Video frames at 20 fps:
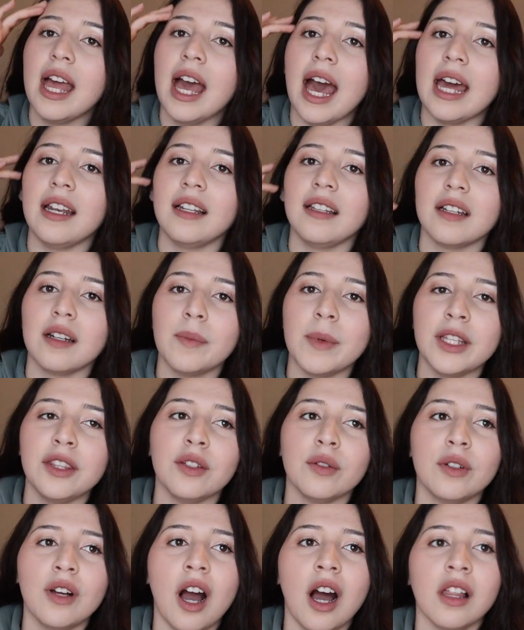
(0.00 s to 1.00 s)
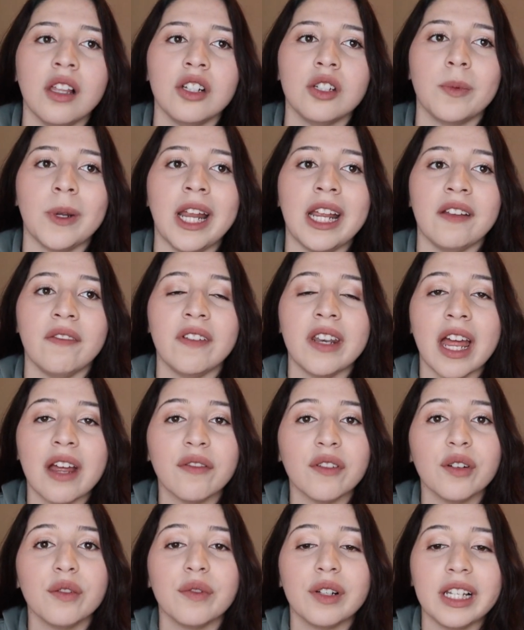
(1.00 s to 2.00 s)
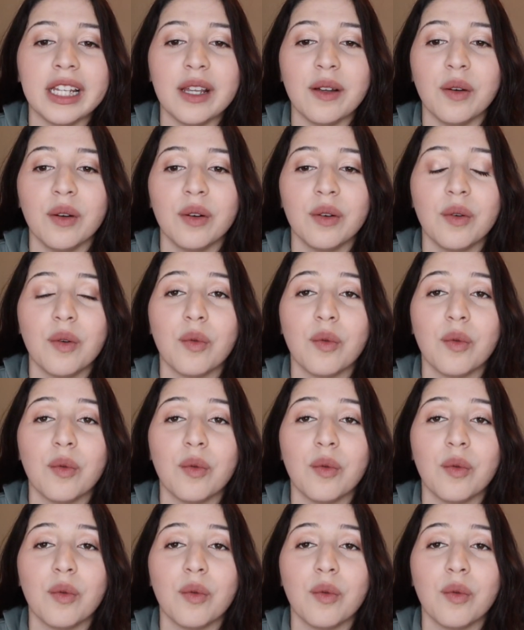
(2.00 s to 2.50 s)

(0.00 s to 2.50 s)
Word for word: and a little bit through college but I've never really